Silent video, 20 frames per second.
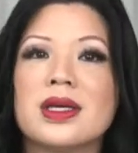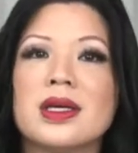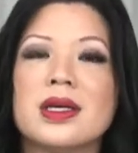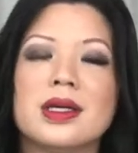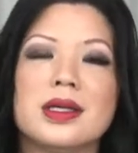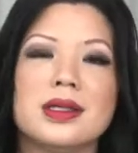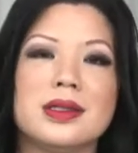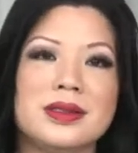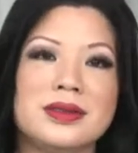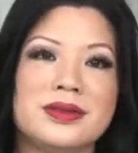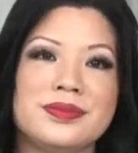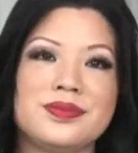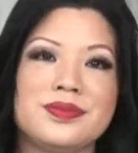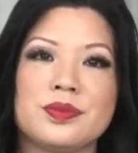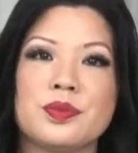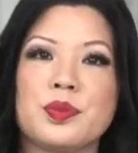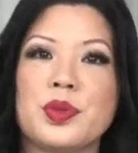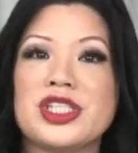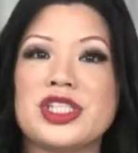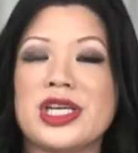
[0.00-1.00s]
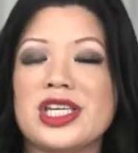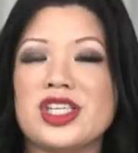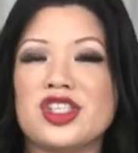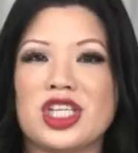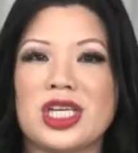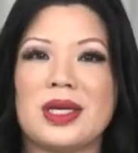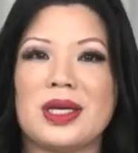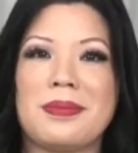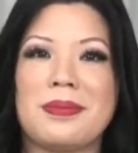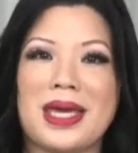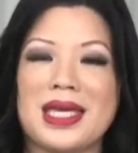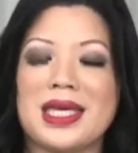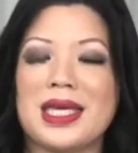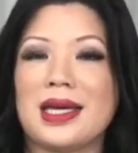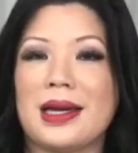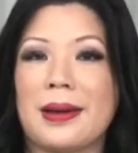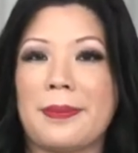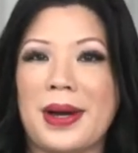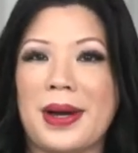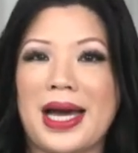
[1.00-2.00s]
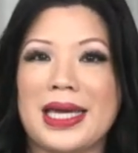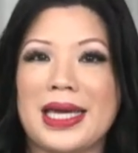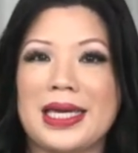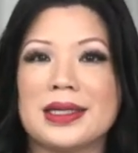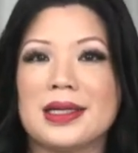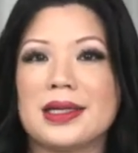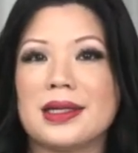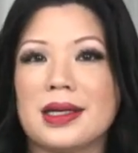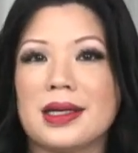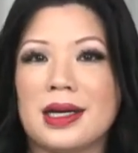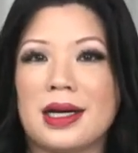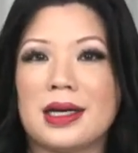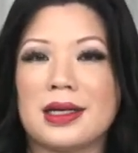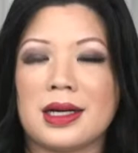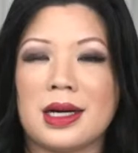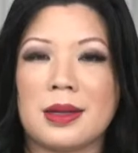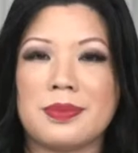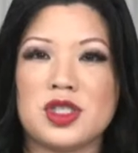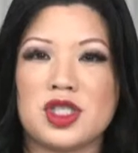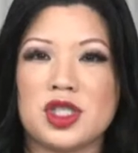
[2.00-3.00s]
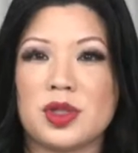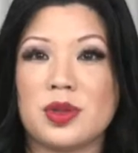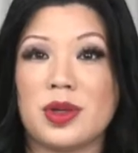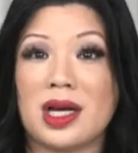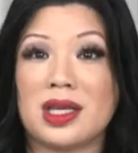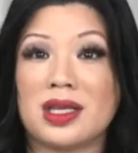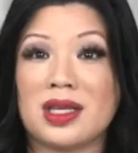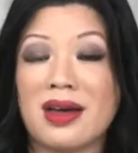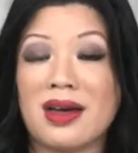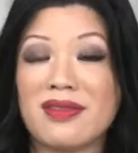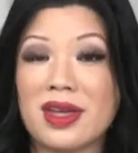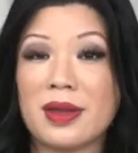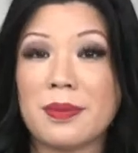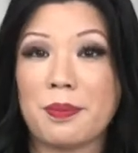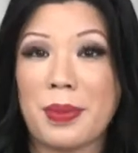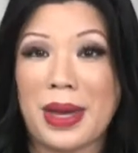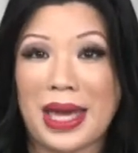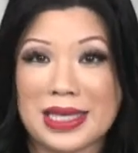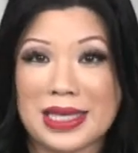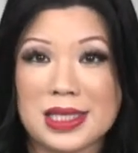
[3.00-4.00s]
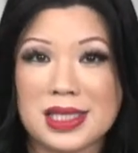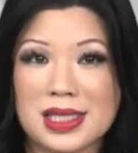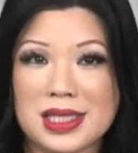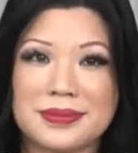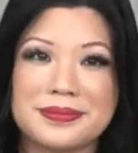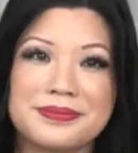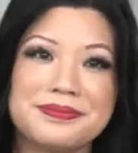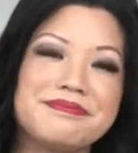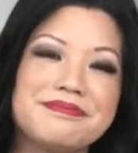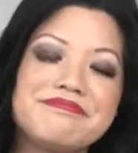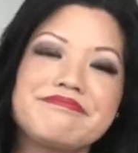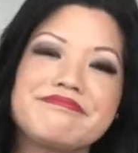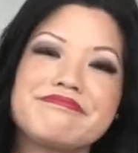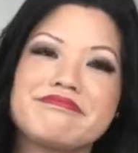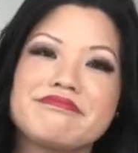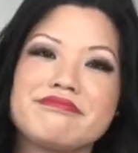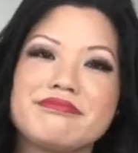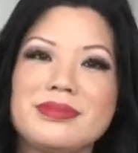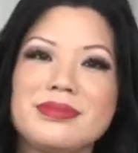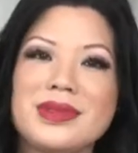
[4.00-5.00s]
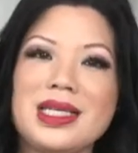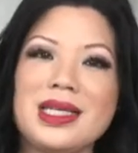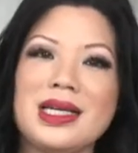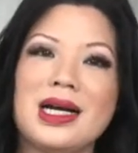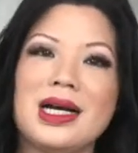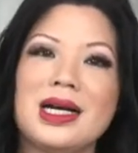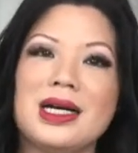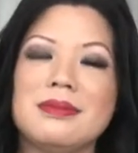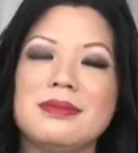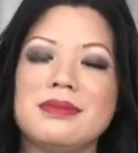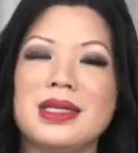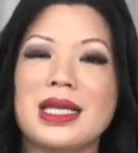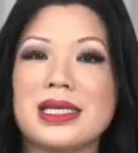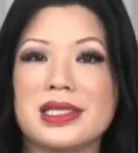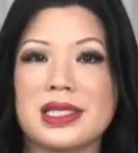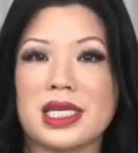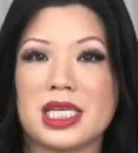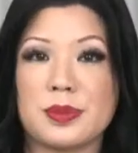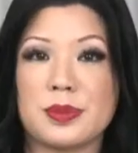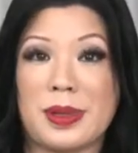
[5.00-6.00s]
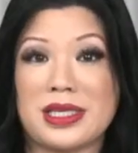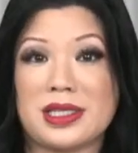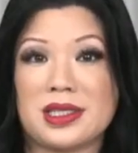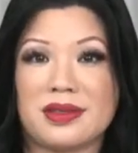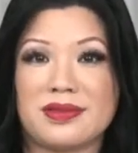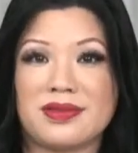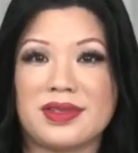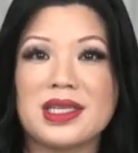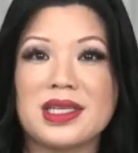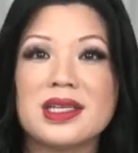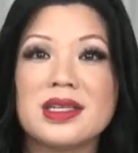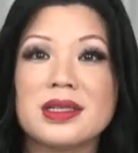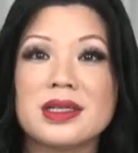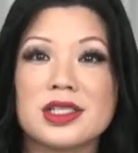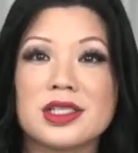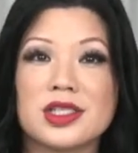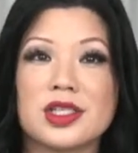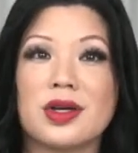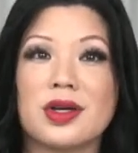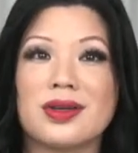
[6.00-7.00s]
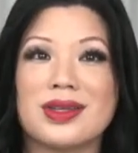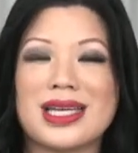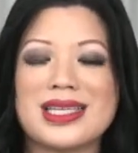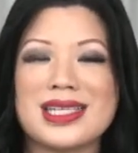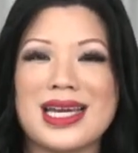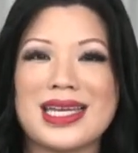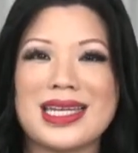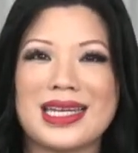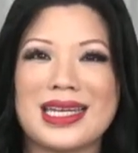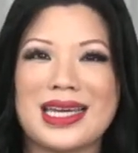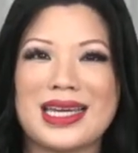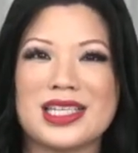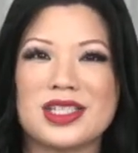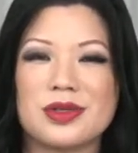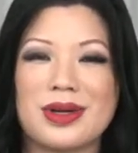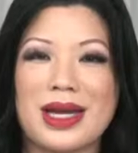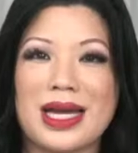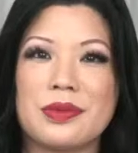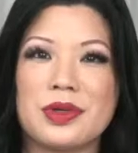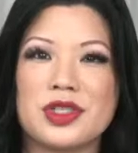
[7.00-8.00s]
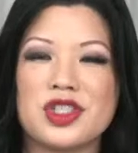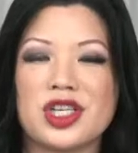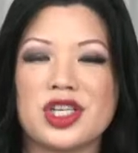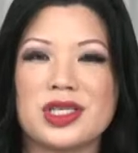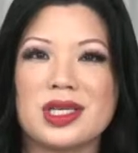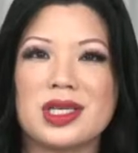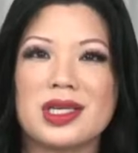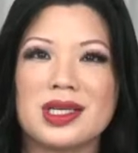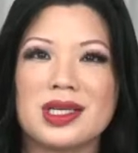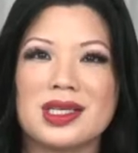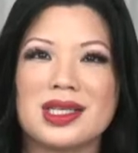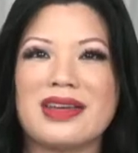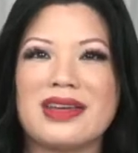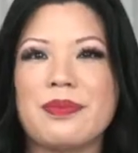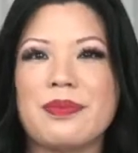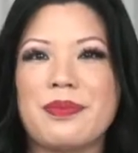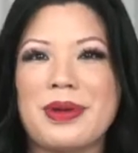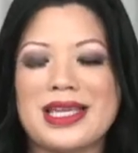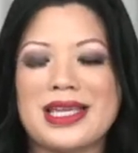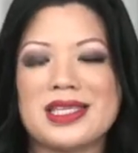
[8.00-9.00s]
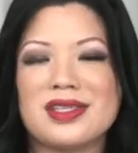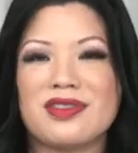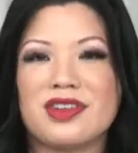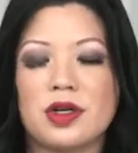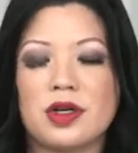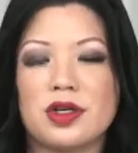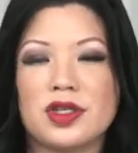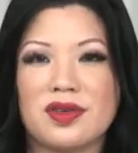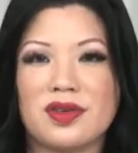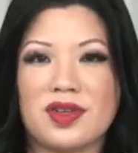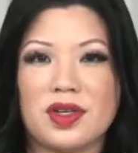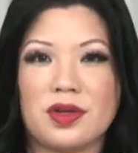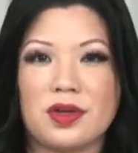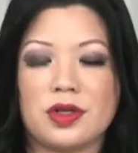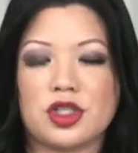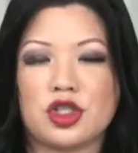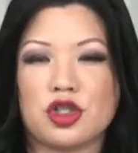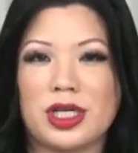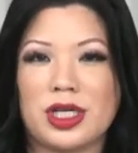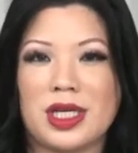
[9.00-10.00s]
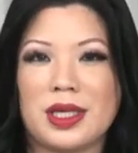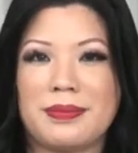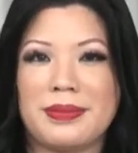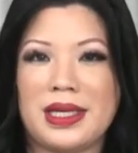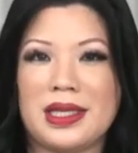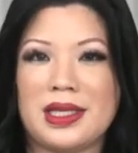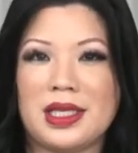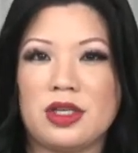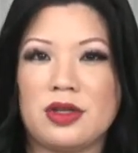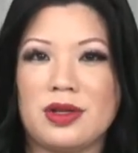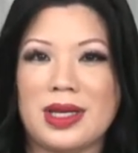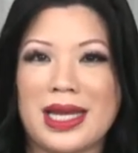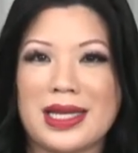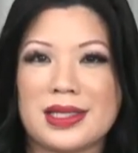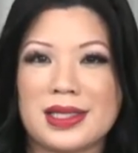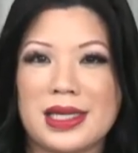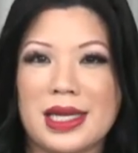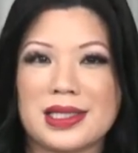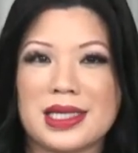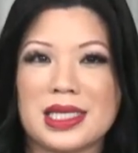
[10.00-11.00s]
potentially making a pint up to 11 pence less expensive. So that's kind of nice, right? Which is 11 pence for those of you who are joining me in the United States. That's